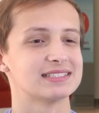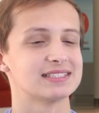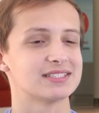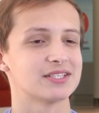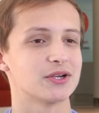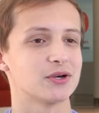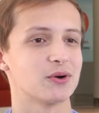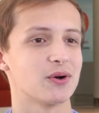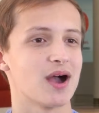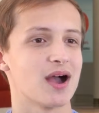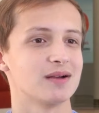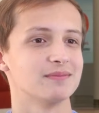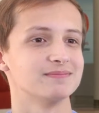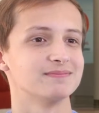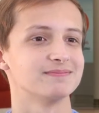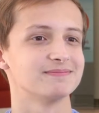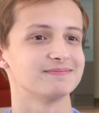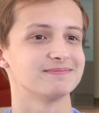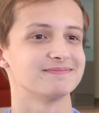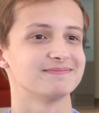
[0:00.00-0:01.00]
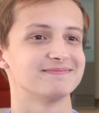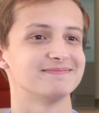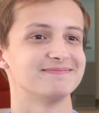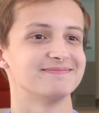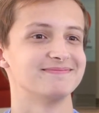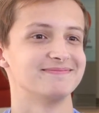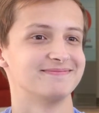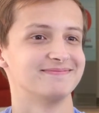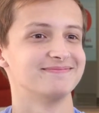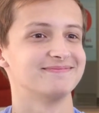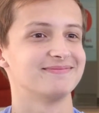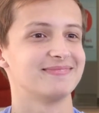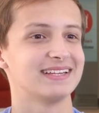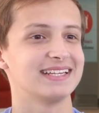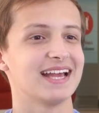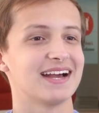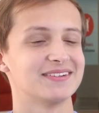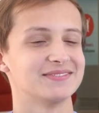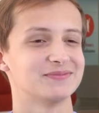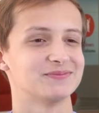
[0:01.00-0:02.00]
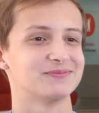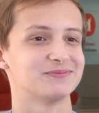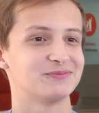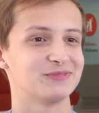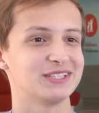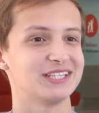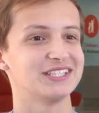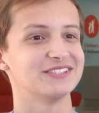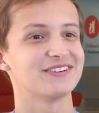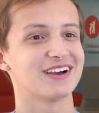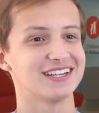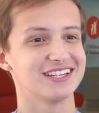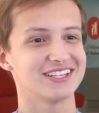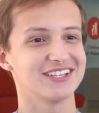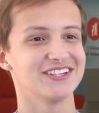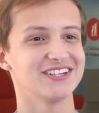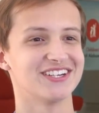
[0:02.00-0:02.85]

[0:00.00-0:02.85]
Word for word: So um, yeah, we need to find a